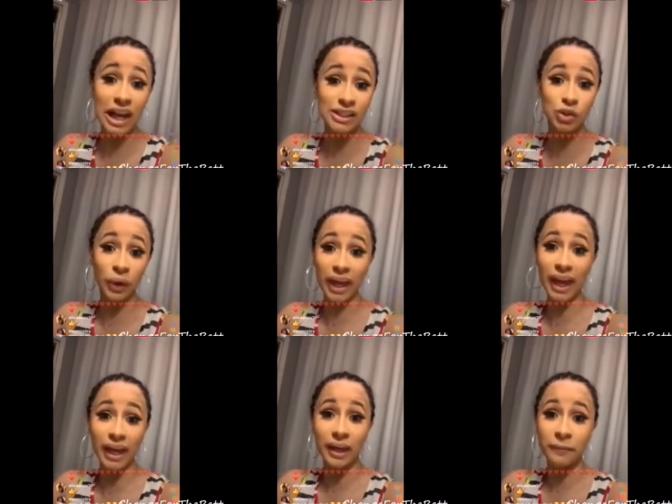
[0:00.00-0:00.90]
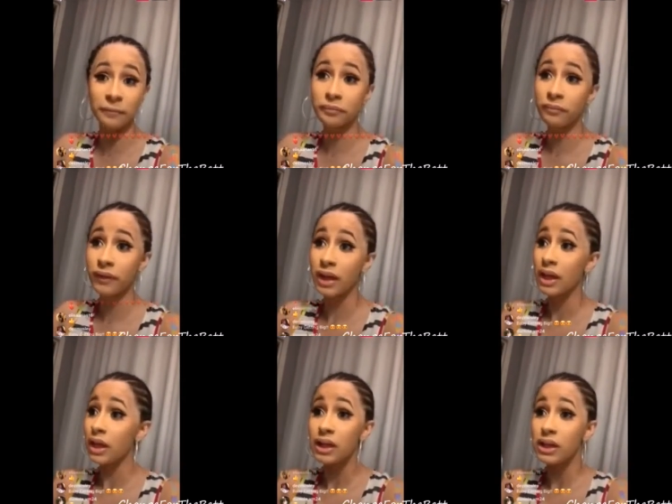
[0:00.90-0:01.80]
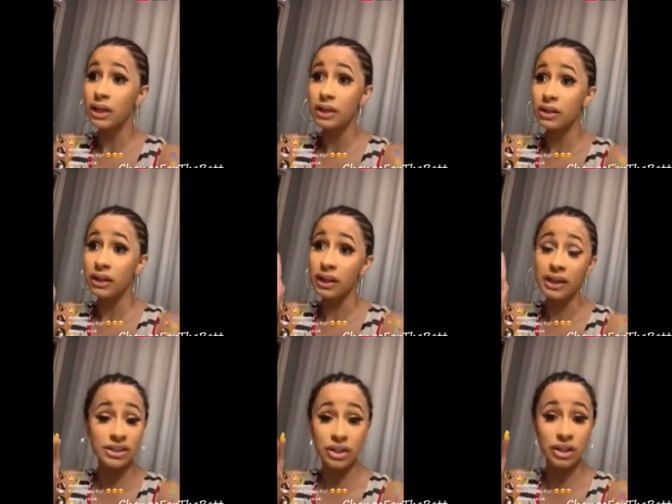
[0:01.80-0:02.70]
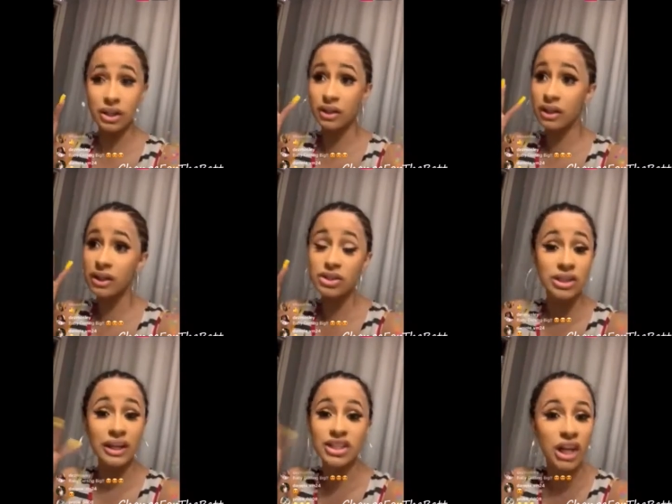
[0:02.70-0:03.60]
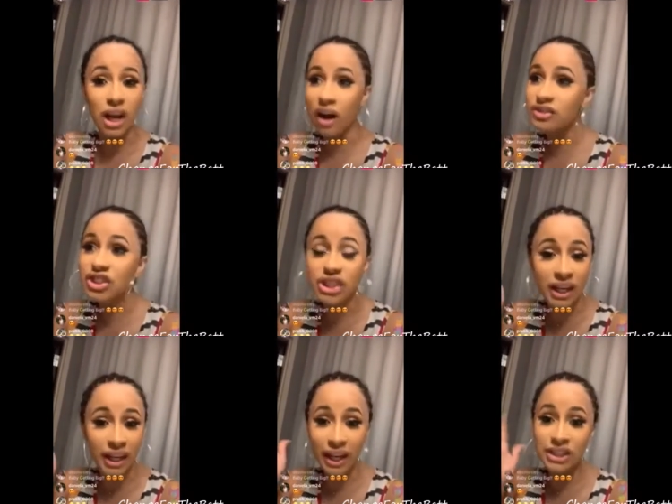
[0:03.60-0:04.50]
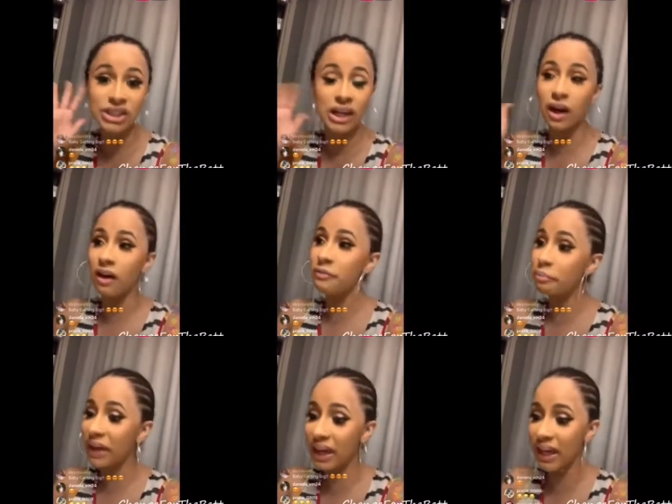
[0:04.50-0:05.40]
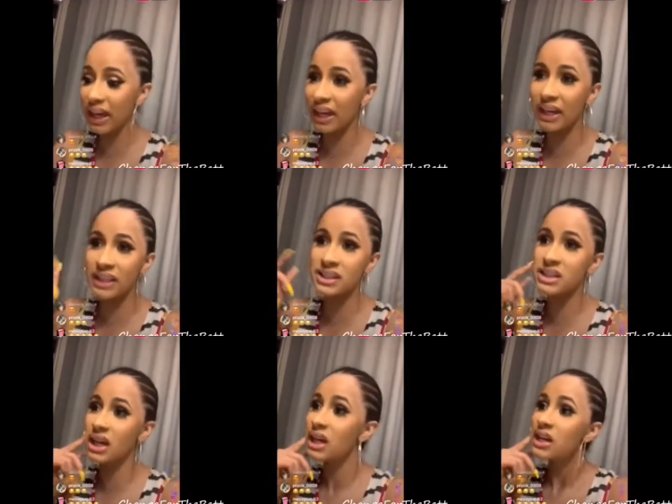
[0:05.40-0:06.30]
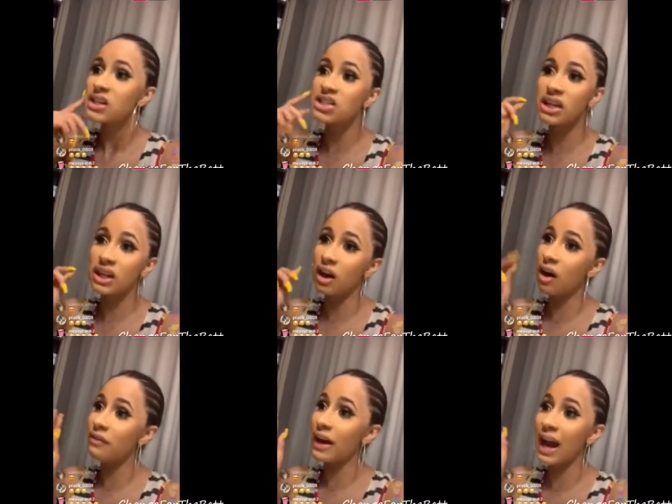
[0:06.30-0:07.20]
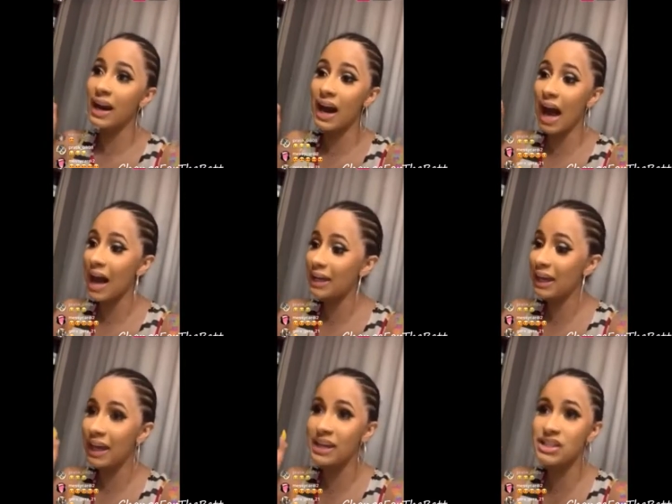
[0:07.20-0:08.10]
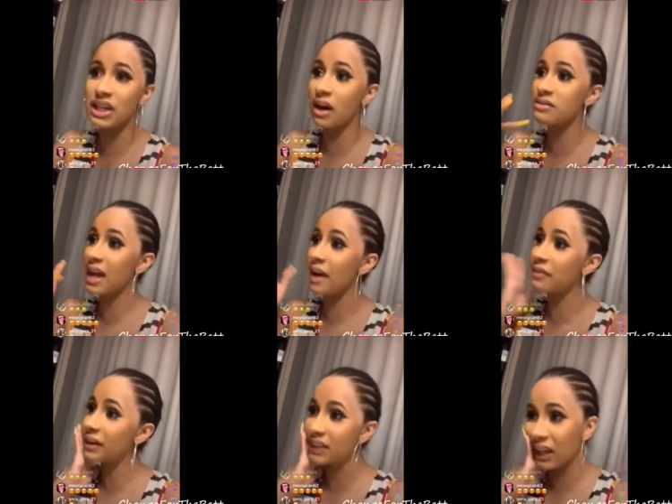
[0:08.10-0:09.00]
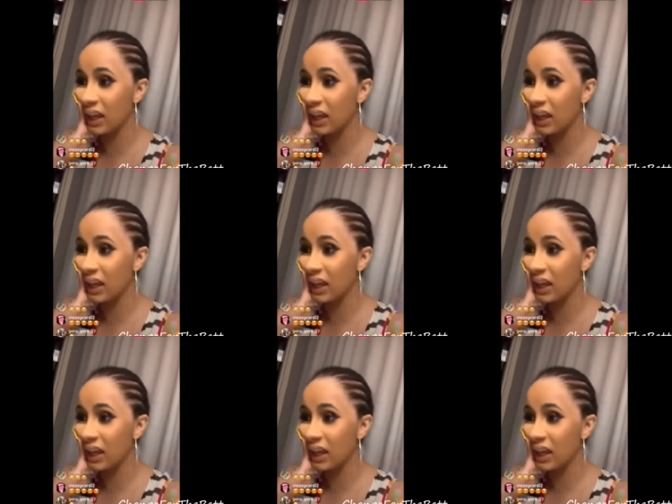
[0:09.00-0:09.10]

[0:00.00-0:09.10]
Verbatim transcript: She likes to eat. She likes to. She loves her chicken. She loves. She, her she loves chicken. She loves beans. Like her she loves a lot of ackee. She loves everything. Mm-hmm.